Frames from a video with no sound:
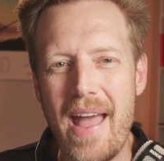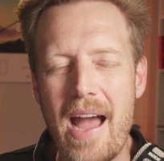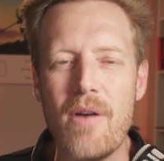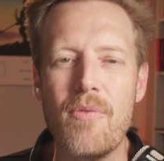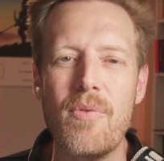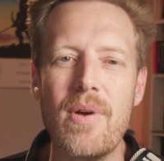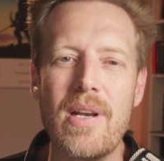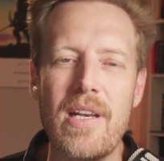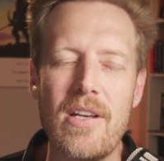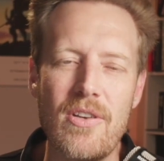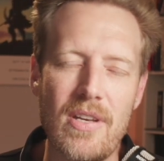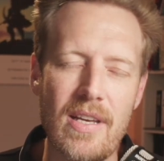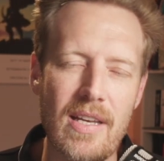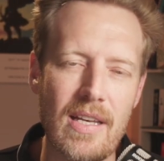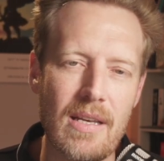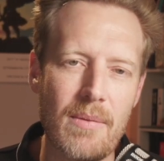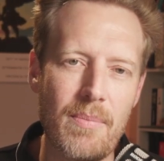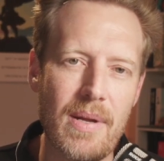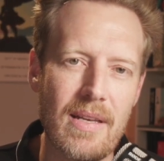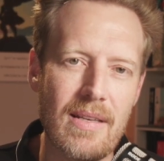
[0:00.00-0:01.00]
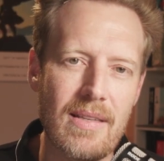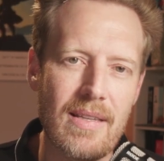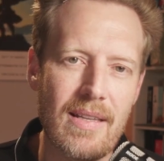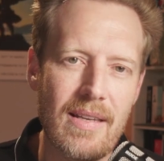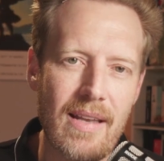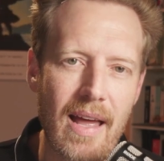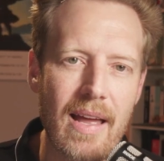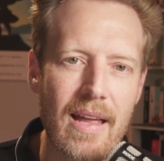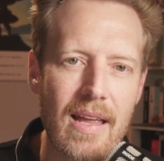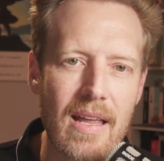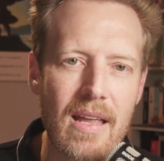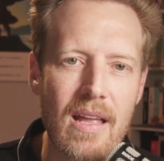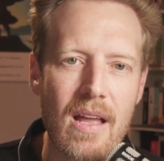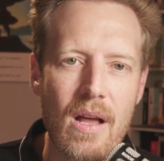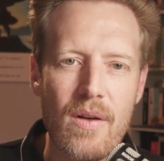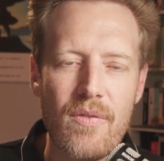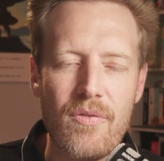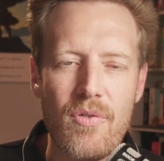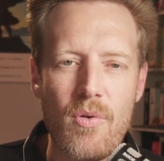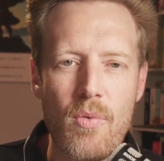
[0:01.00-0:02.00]
ready do you need to be today
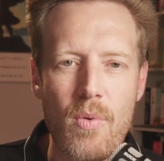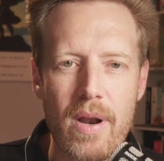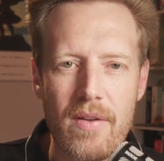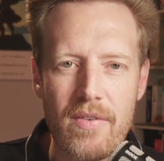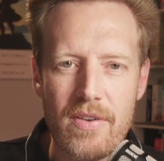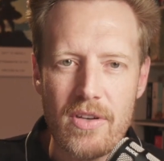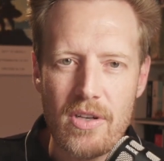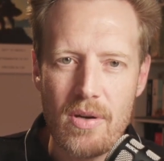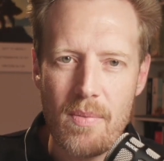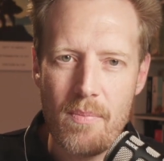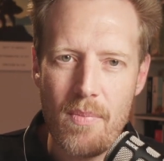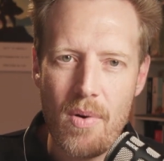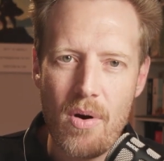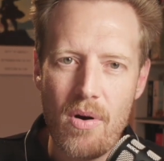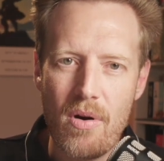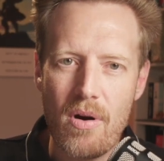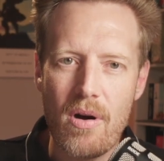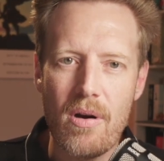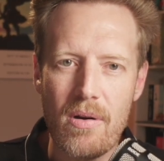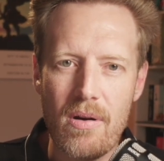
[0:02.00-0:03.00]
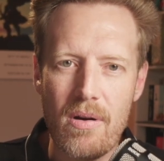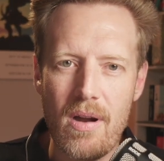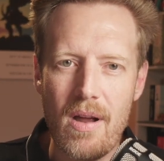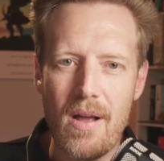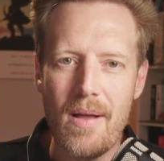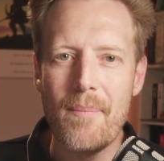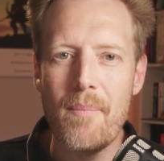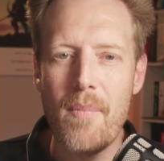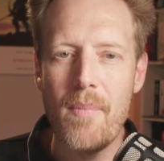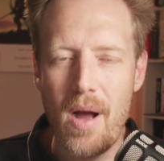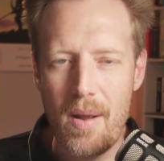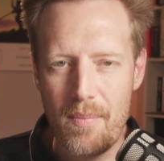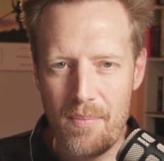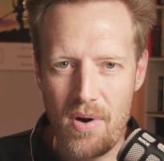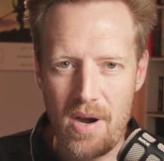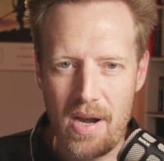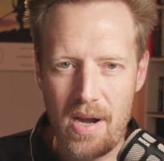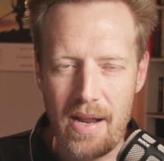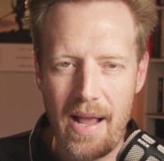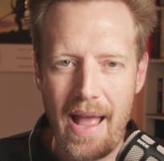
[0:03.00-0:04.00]
for whatever tomorrow might
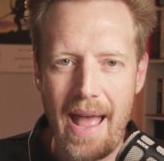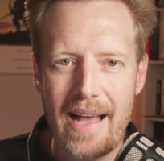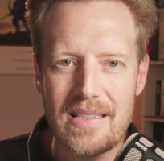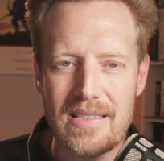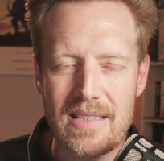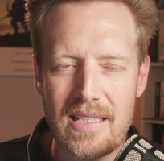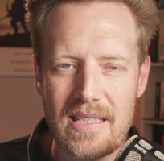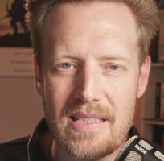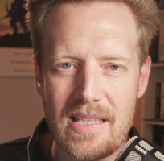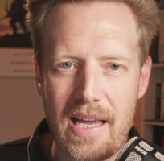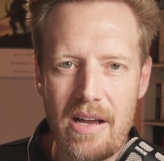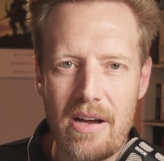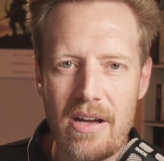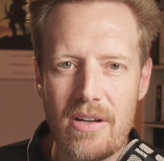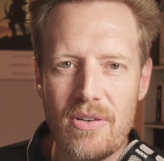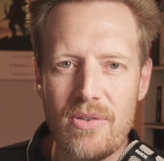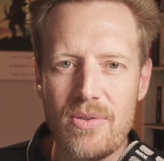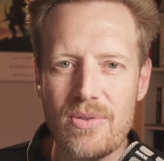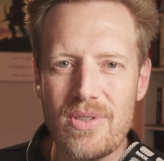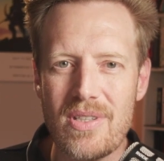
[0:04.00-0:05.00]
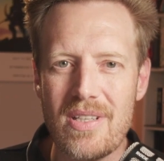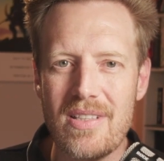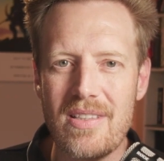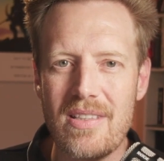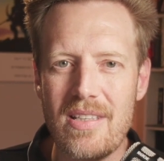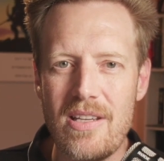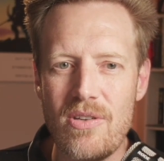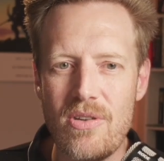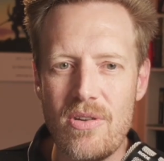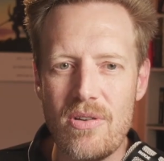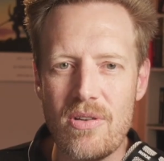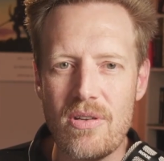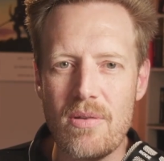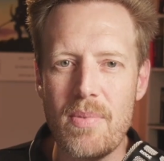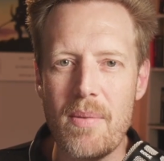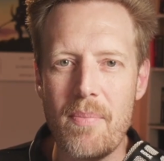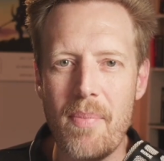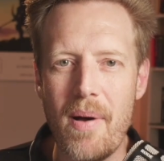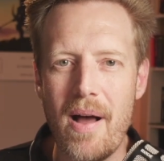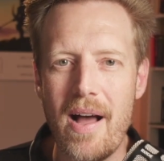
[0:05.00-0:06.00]
bring as these AI tools continue to
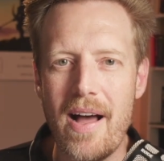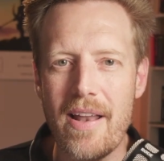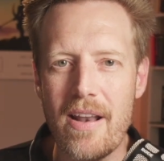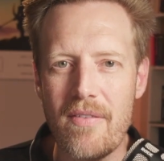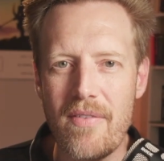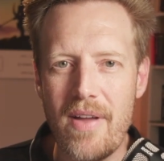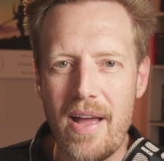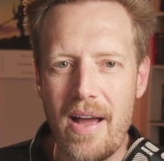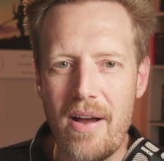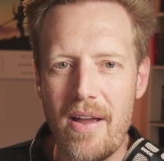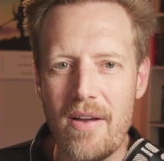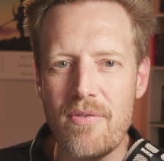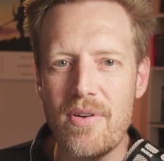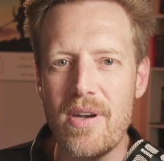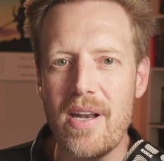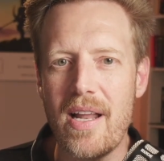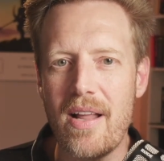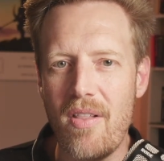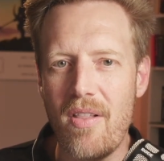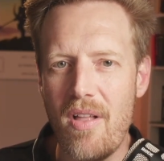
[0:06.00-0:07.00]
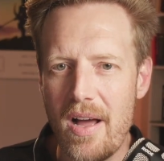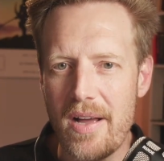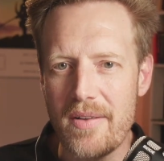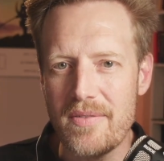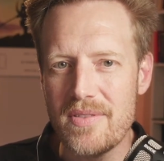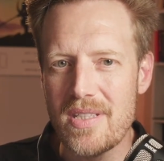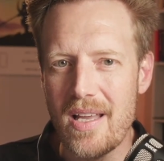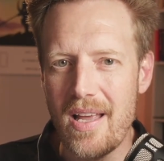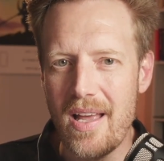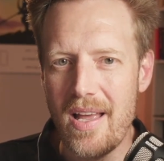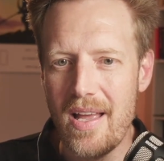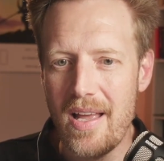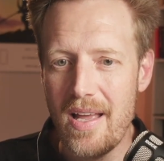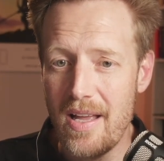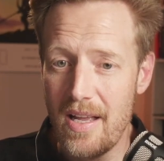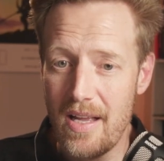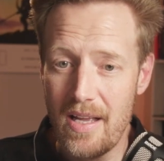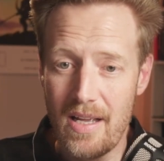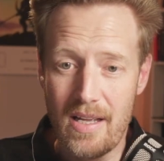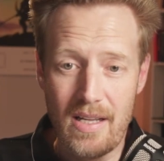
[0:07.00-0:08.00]
be part of our everyday lives.
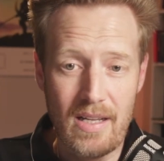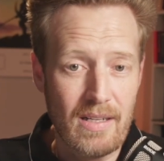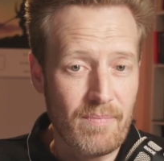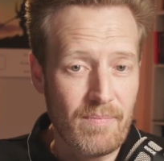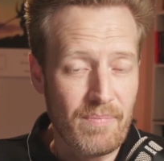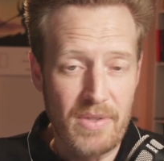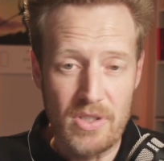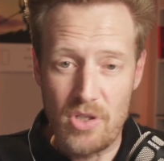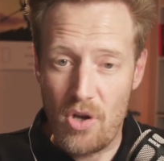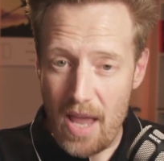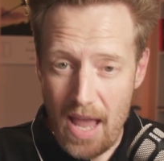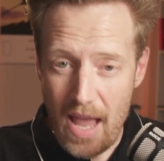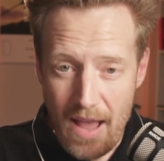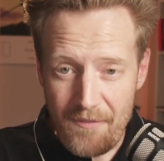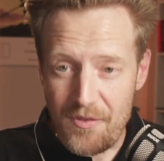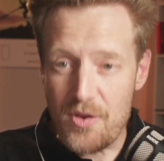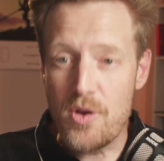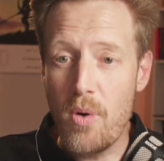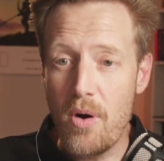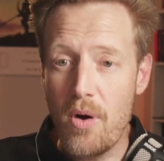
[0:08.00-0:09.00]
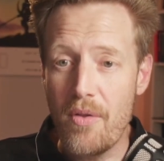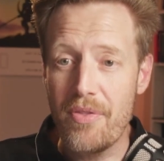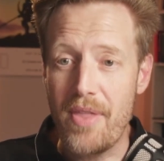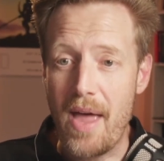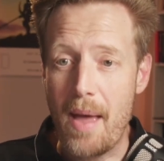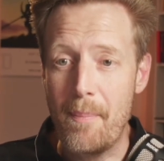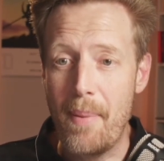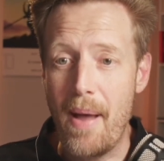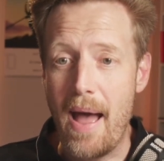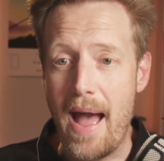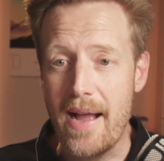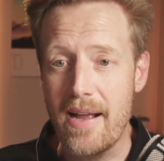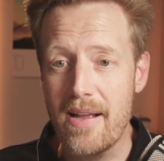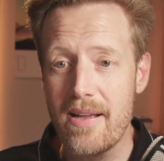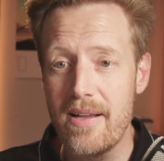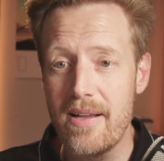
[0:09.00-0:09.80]
So if you want that pack,